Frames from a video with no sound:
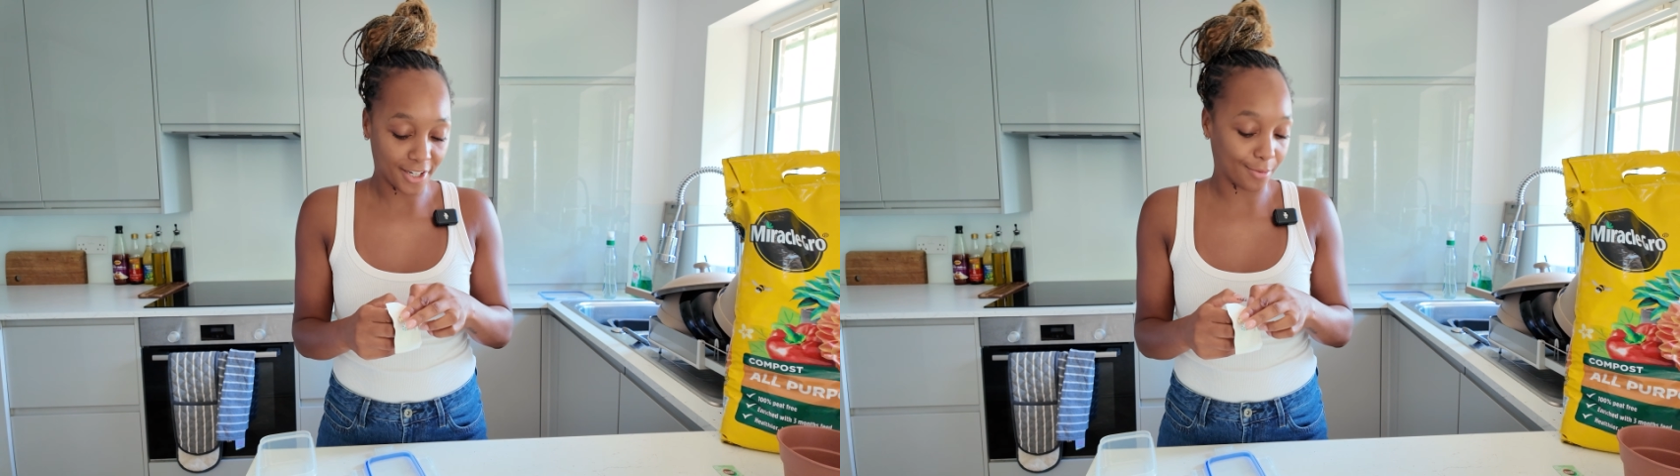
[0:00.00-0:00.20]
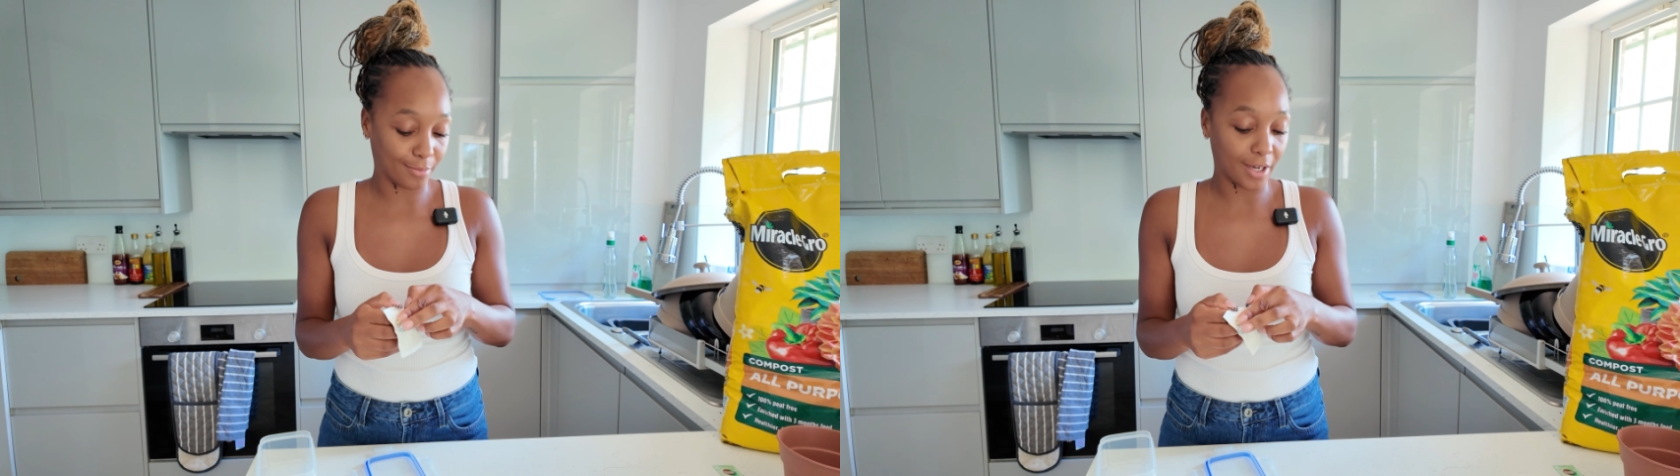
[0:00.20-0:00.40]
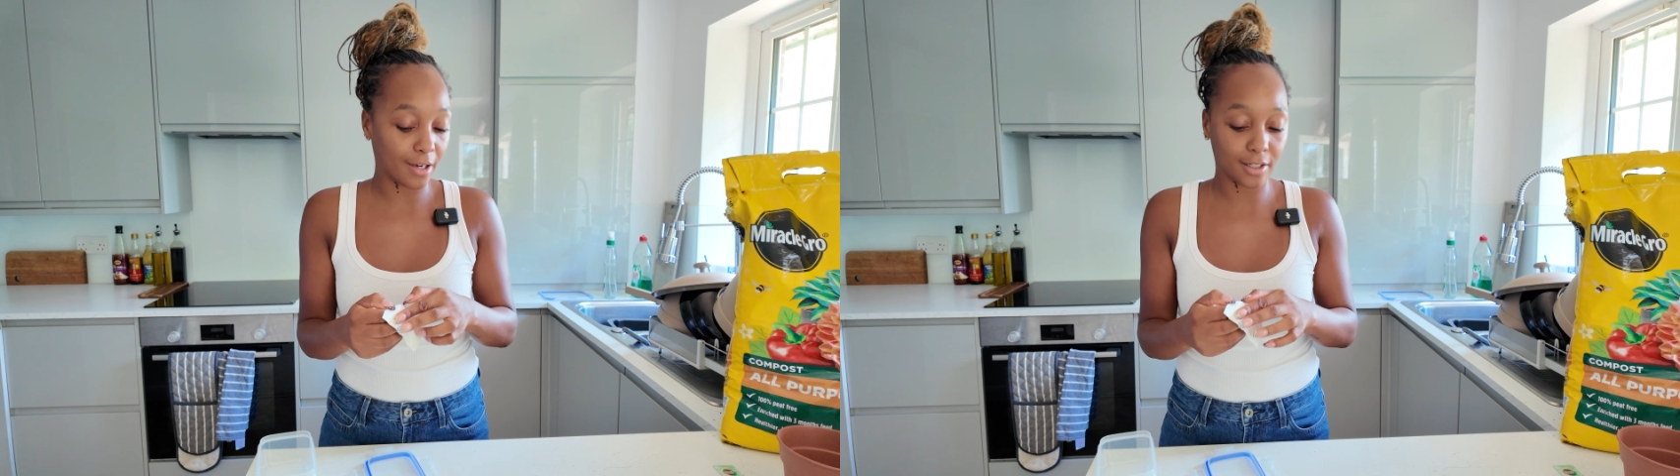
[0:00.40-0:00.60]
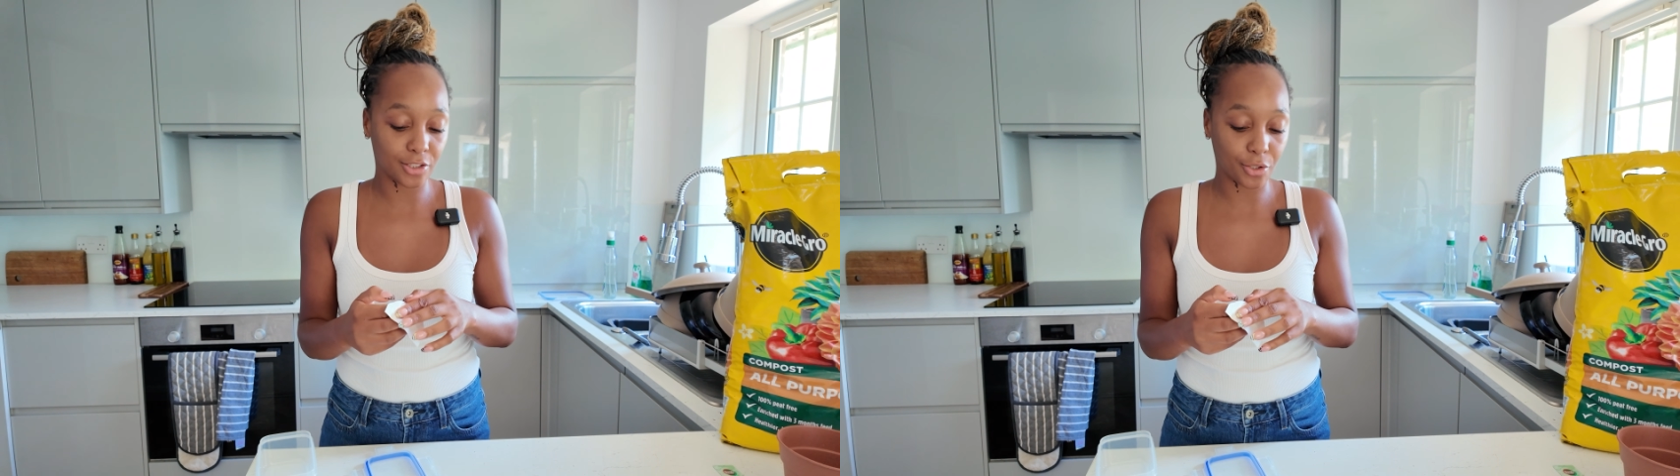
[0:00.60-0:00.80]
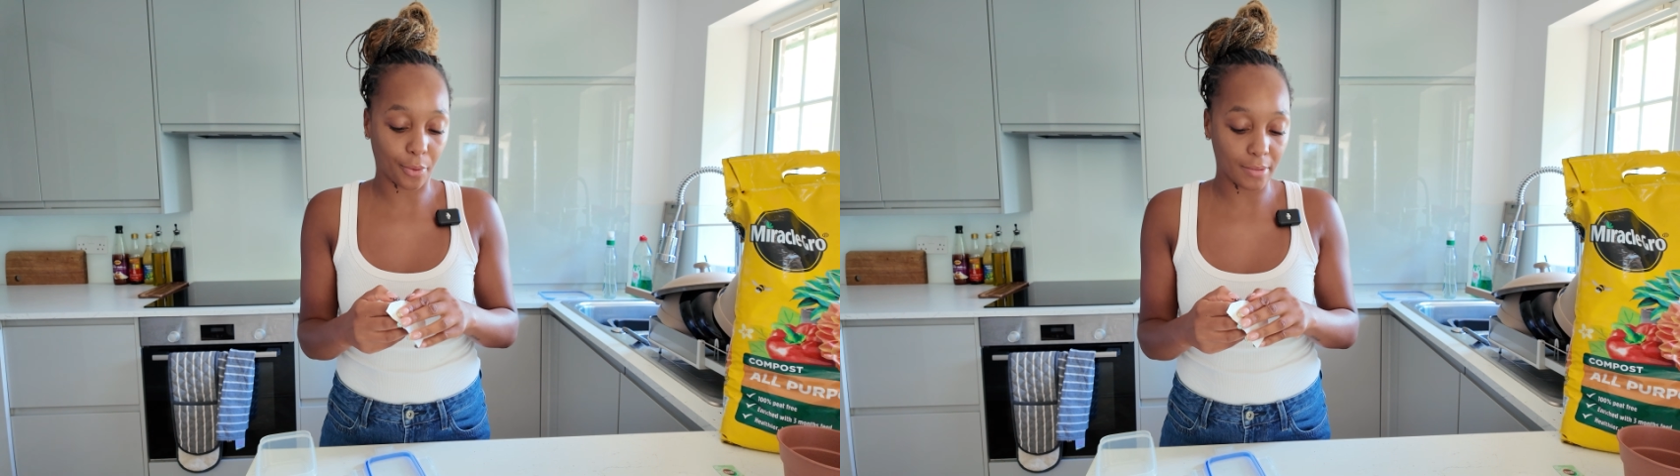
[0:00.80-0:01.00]
do
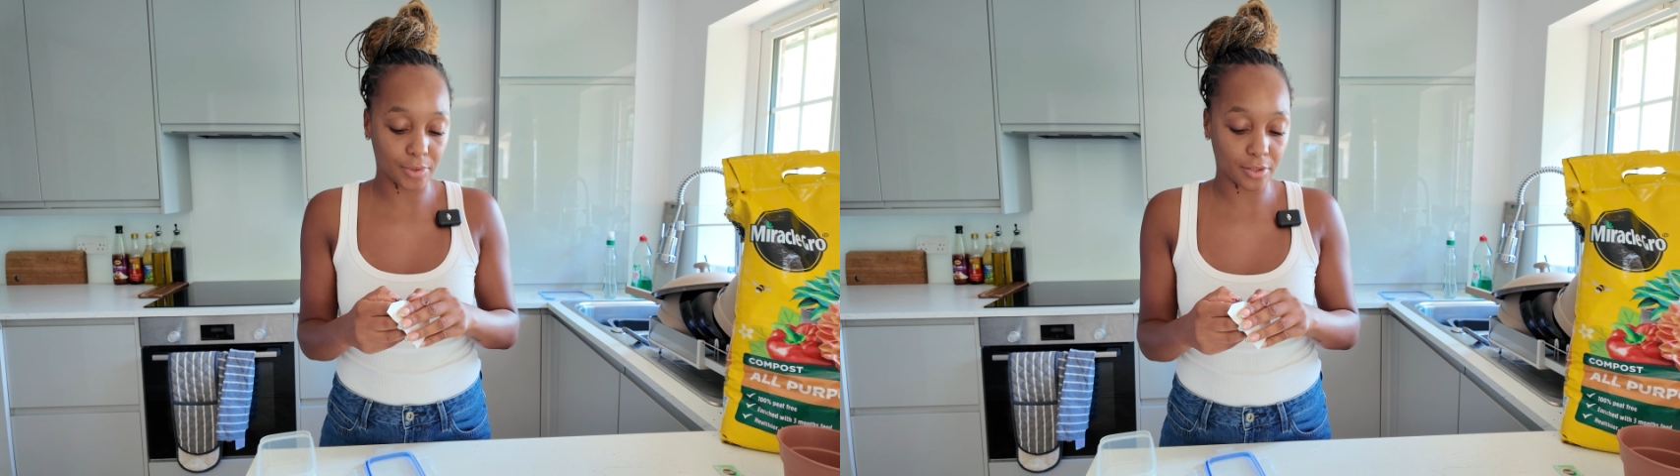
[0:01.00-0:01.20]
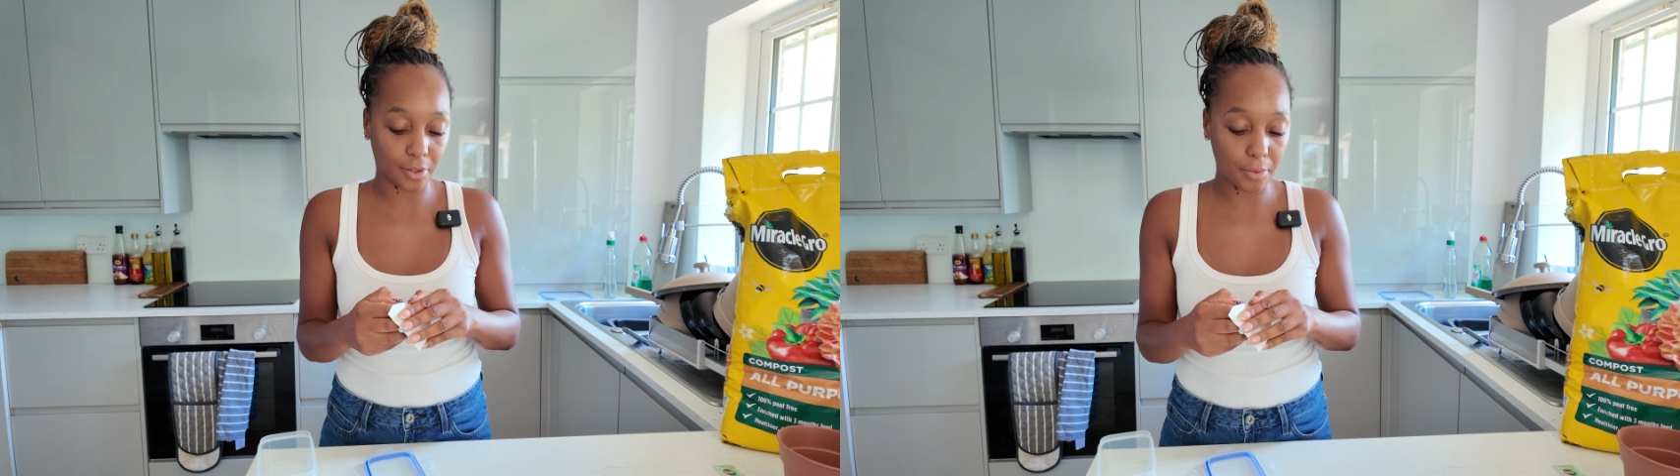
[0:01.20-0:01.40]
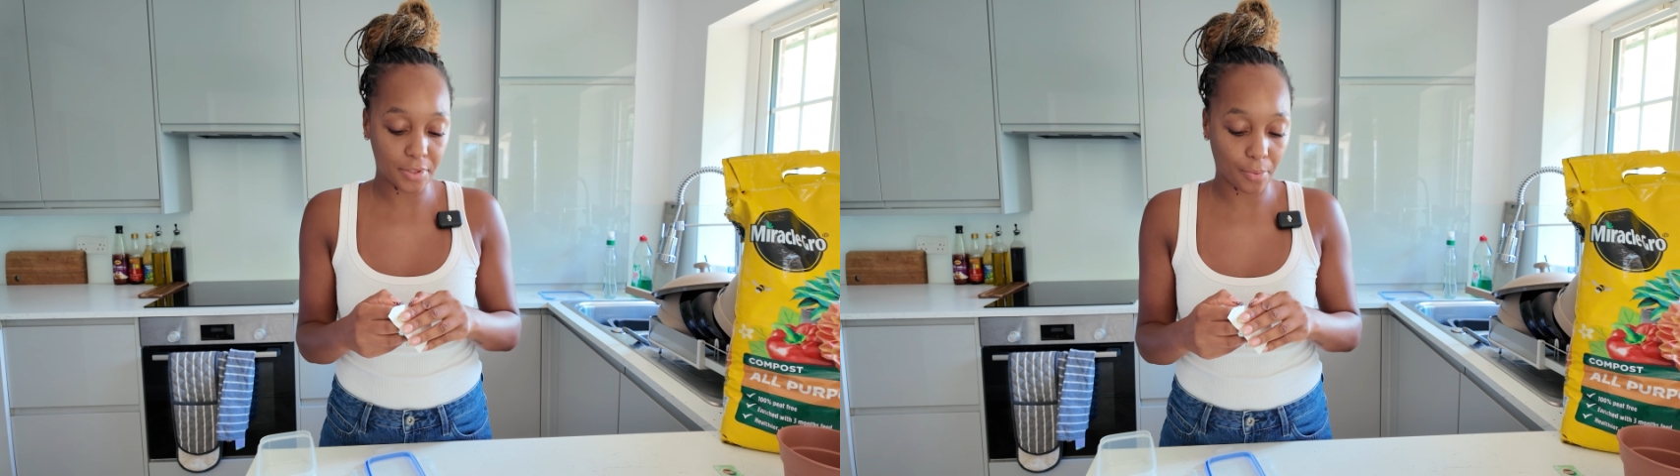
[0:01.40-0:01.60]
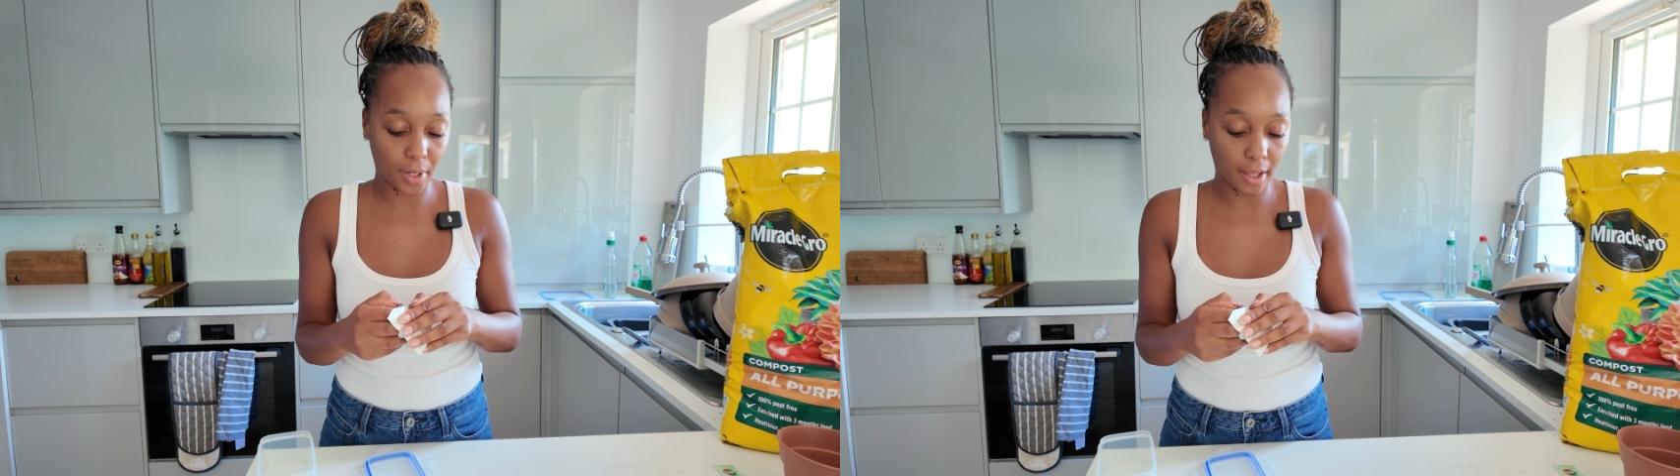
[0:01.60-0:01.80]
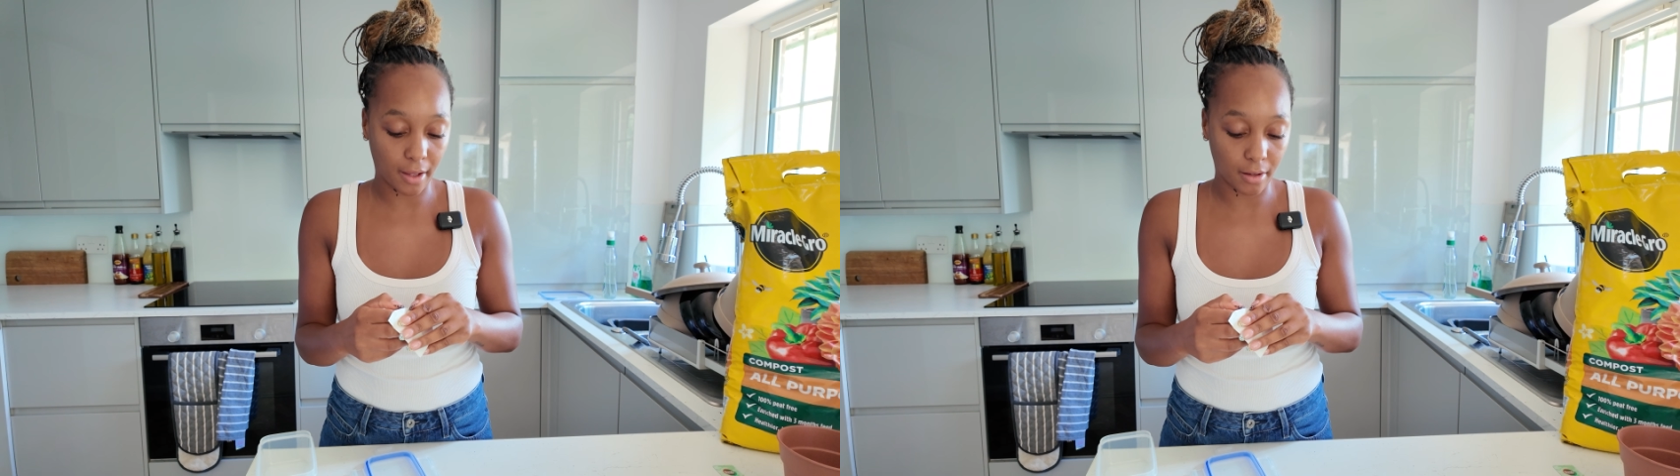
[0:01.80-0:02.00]
you know what? I'm just going to
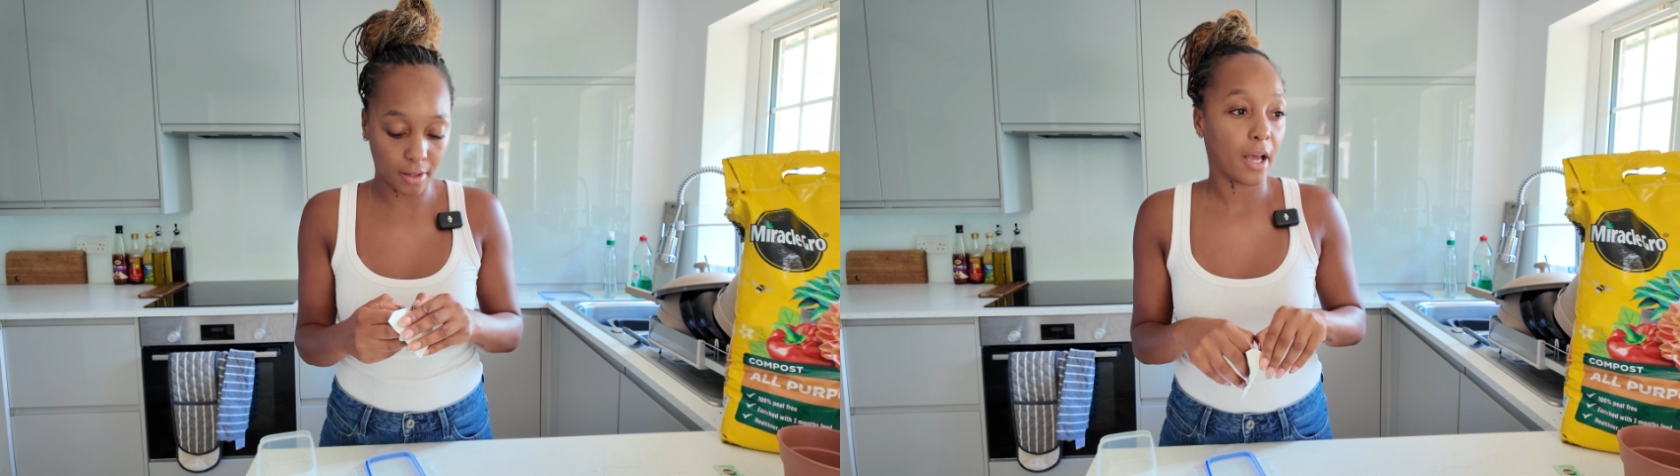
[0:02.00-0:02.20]
wing it.